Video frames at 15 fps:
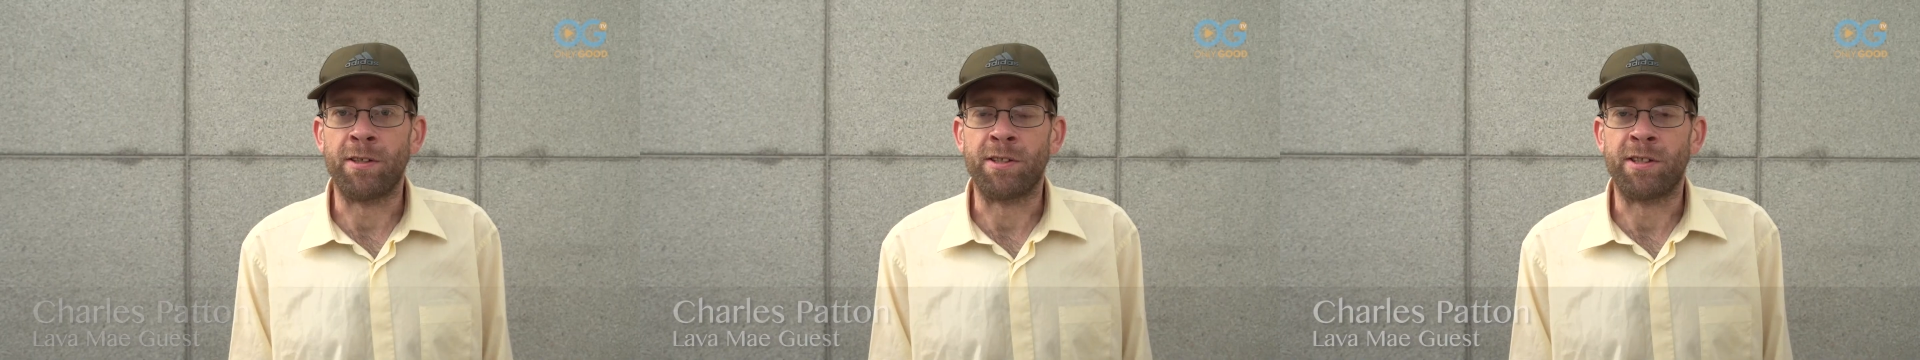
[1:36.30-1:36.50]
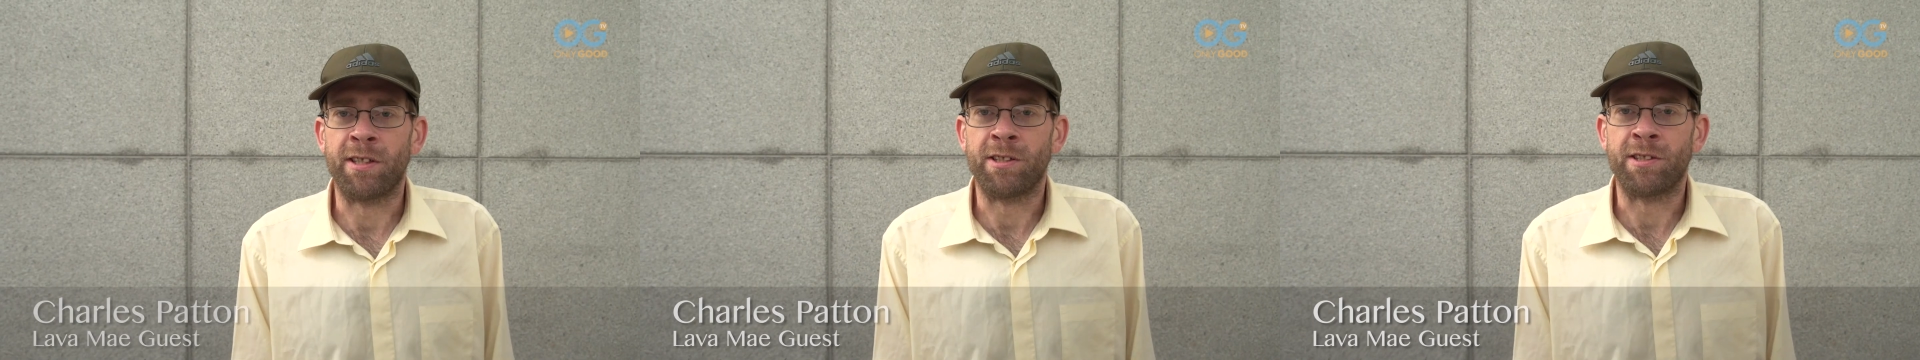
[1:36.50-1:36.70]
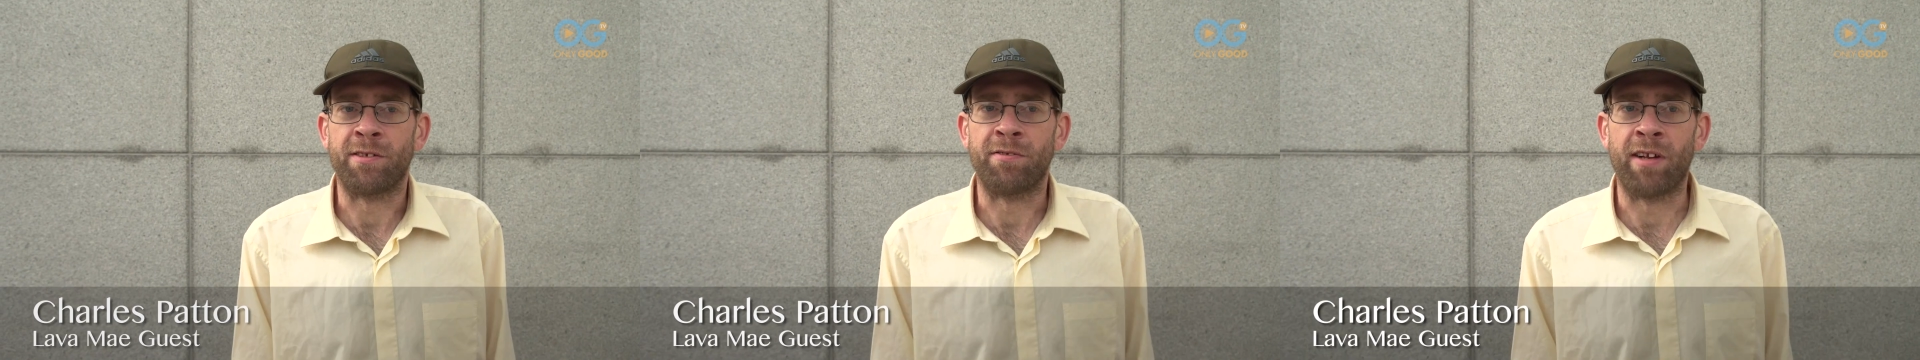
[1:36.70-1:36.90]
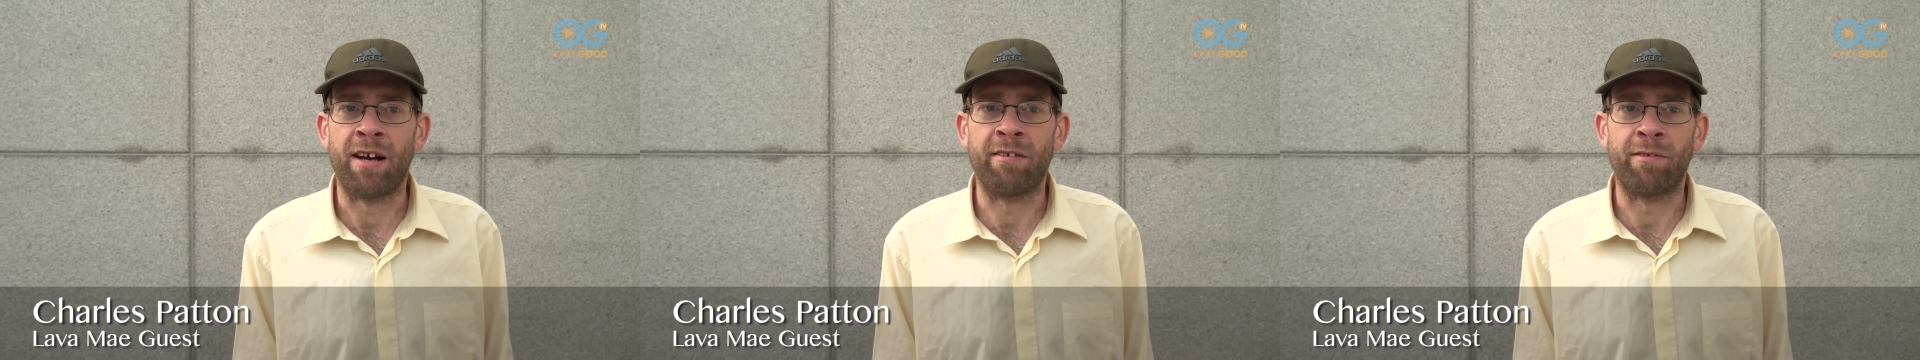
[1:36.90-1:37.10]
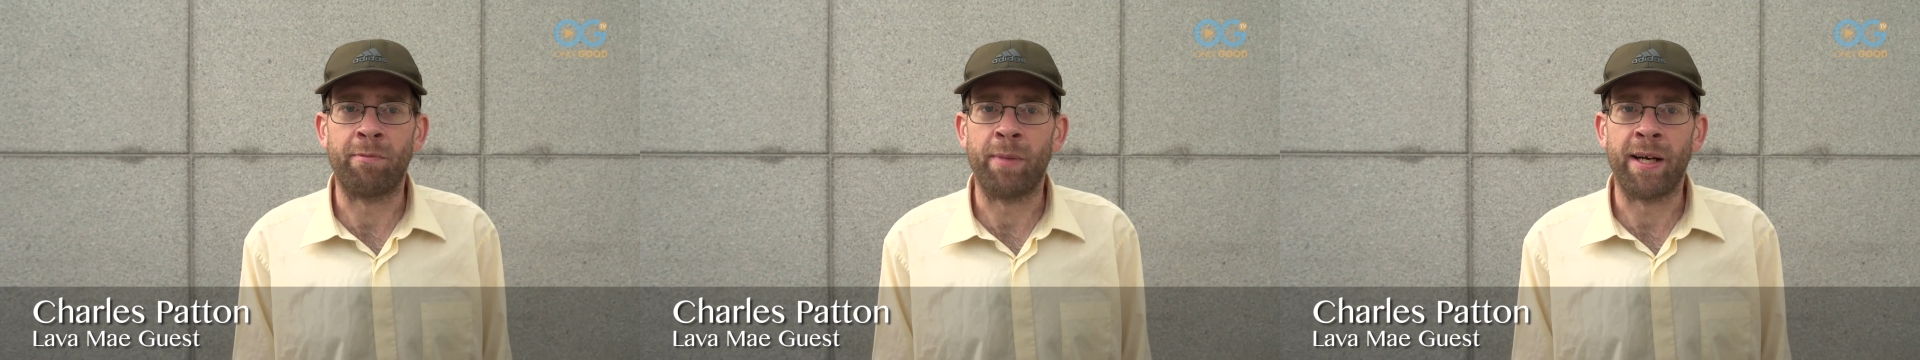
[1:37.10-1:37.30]
volunteers of
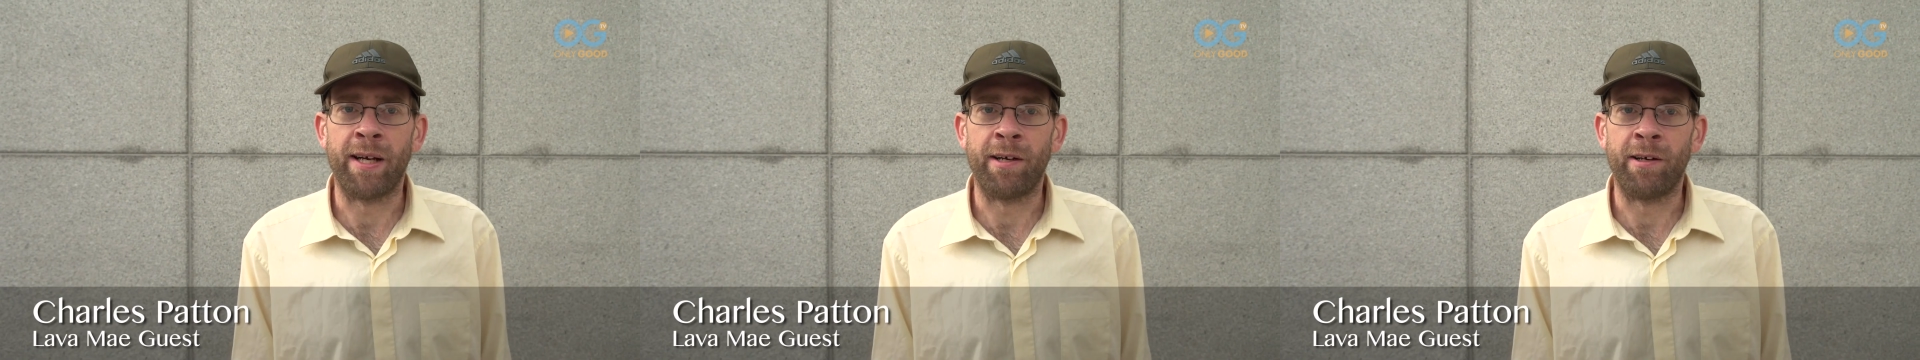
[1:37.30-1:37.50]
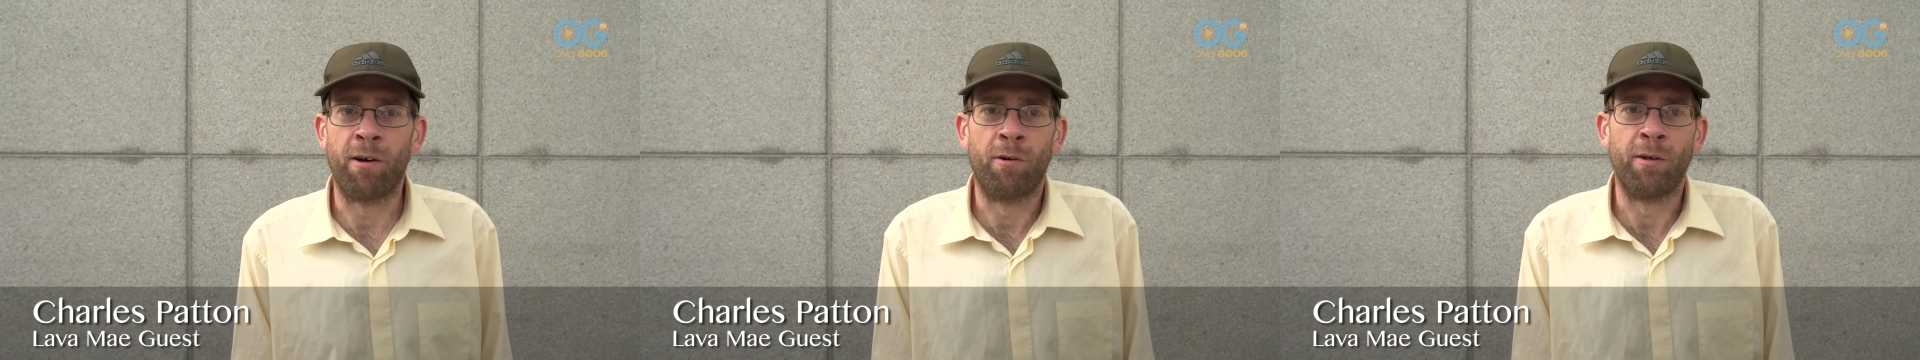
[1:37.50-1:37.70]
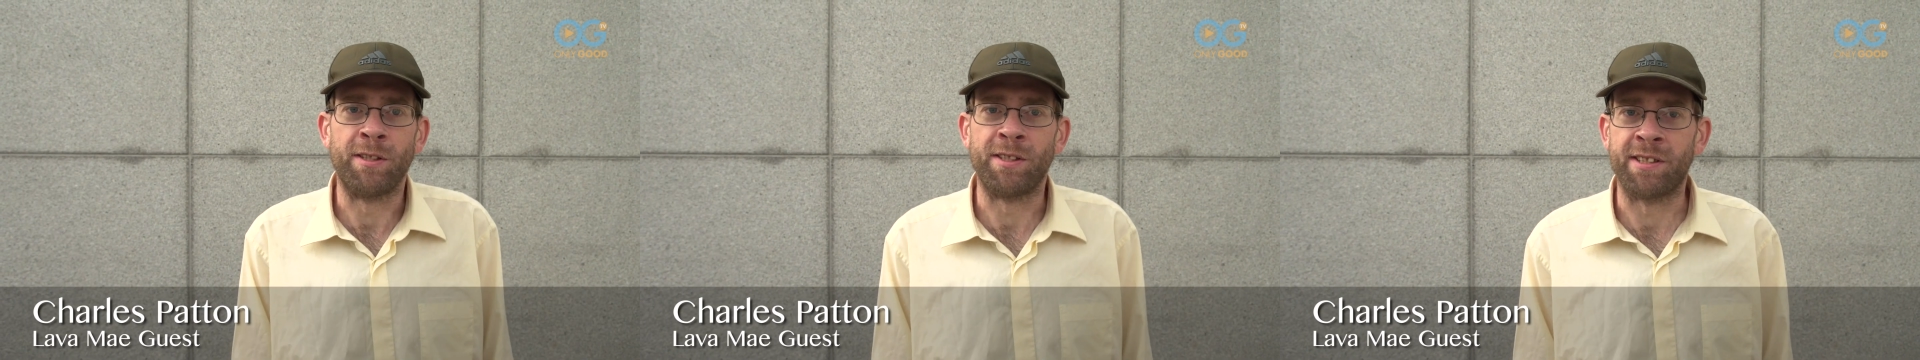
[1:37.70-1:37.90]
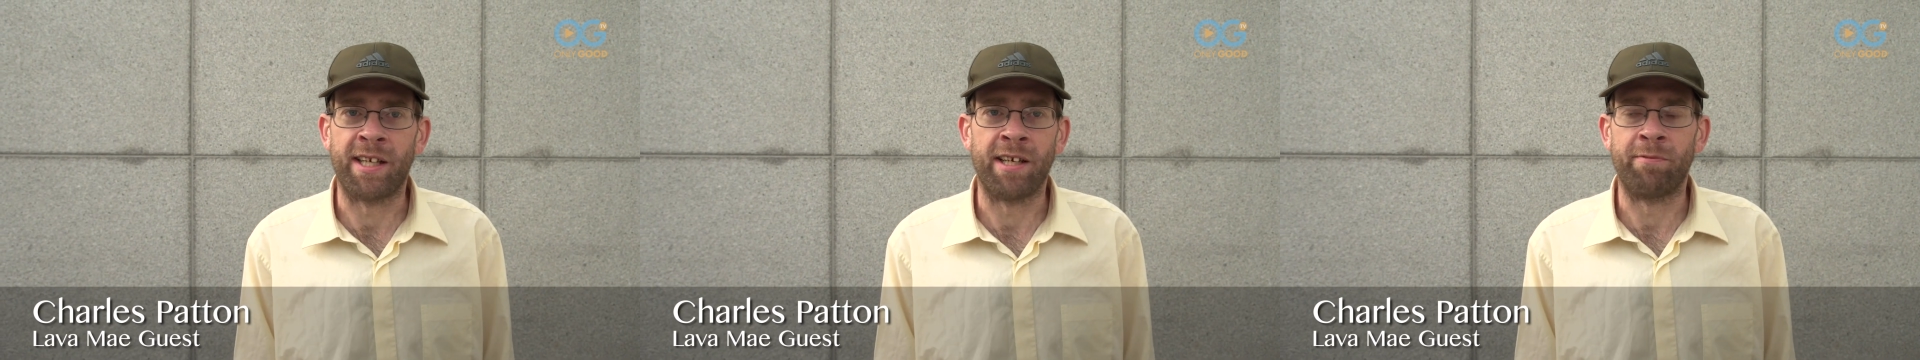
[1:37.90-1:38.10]
Lava Mae always